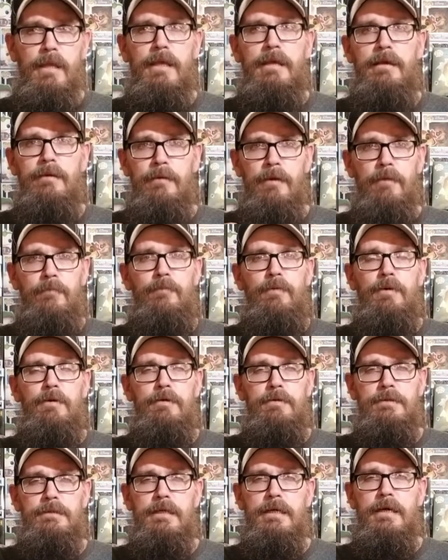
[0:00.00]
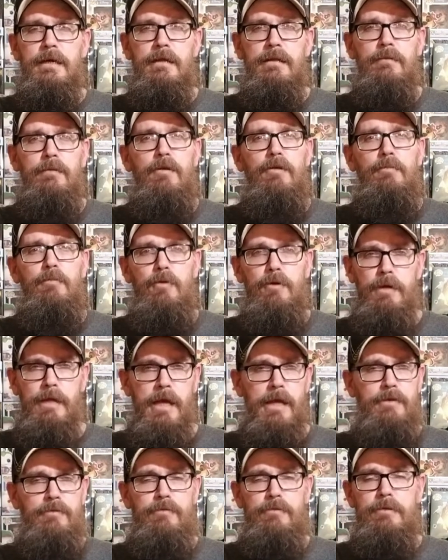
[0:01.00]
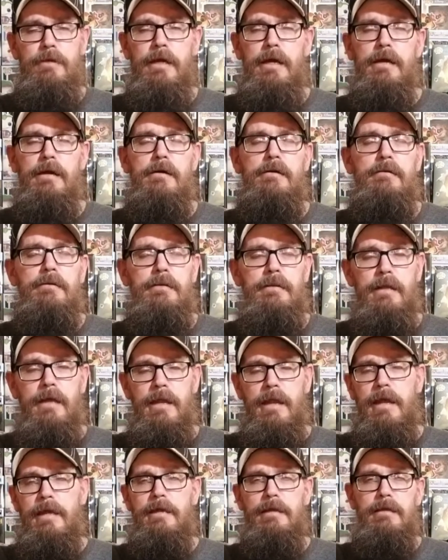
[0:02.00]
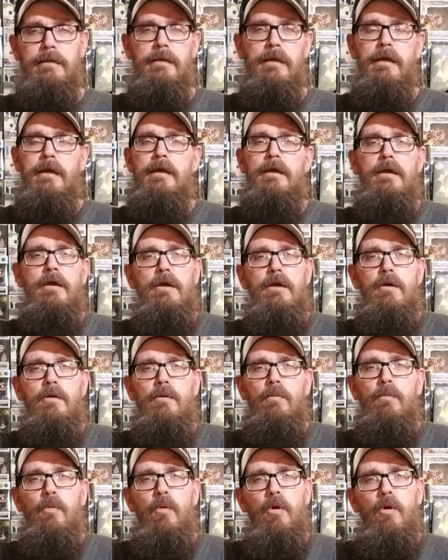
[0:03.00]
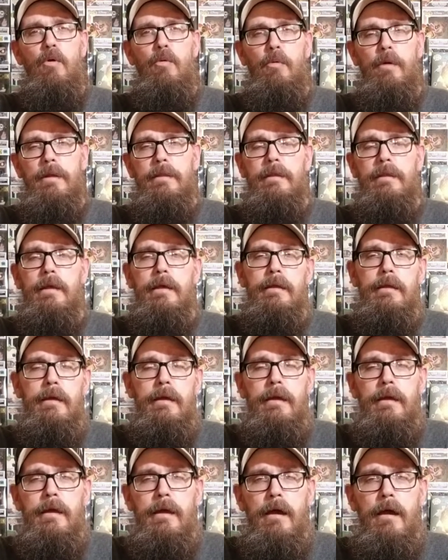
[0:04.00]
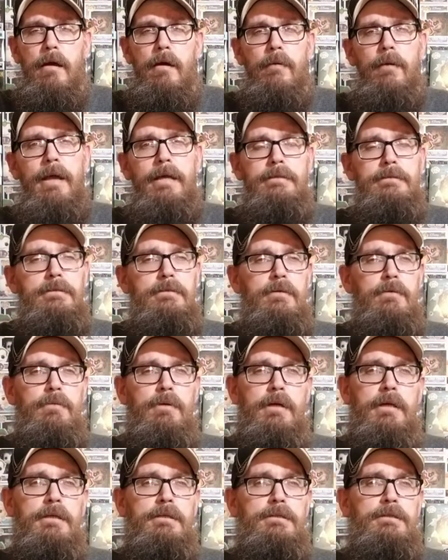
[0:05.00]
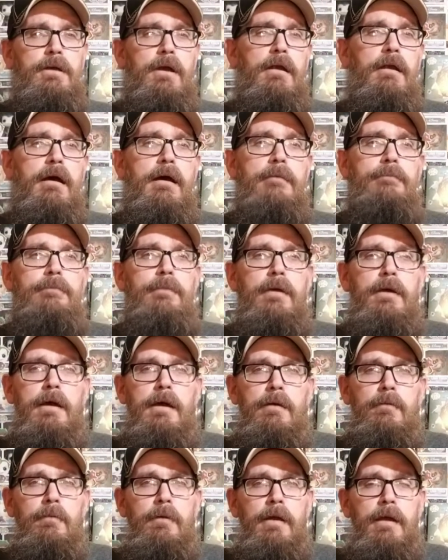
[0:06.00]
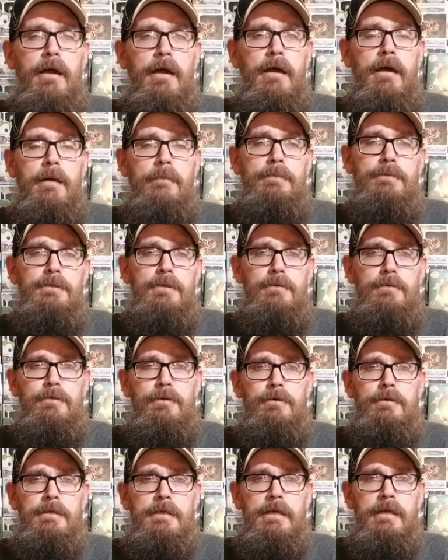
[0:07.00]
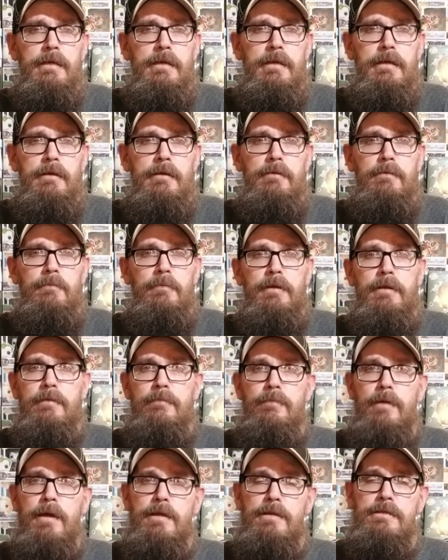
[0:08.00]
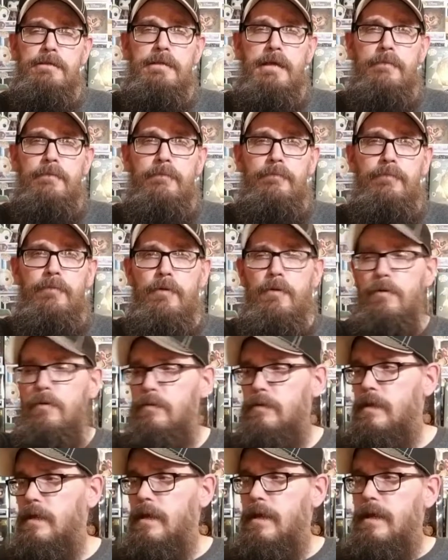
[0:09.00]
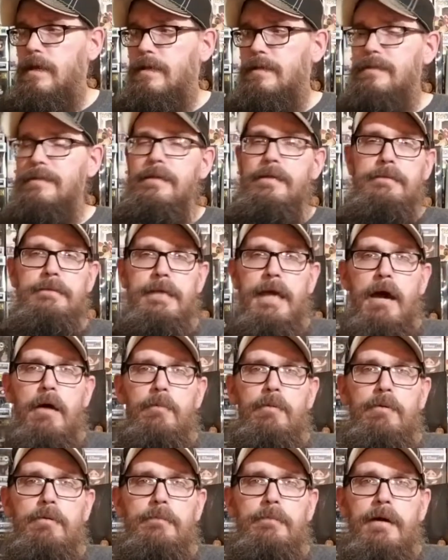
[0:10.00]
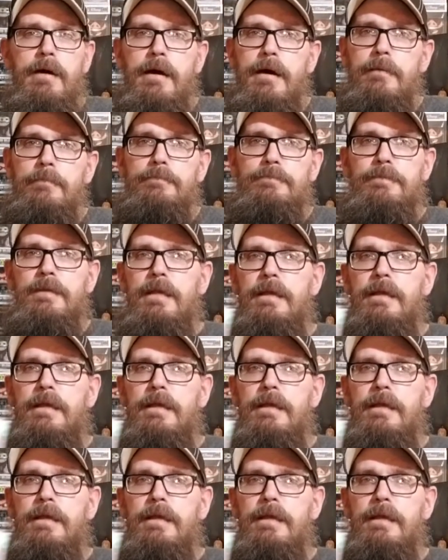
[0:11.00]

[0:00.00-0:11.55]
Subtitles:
it feels a little more natural now, and that I can roll with it. All right, so we're going to start off episode 13 here with Avenged Sevenfold. This album, I'm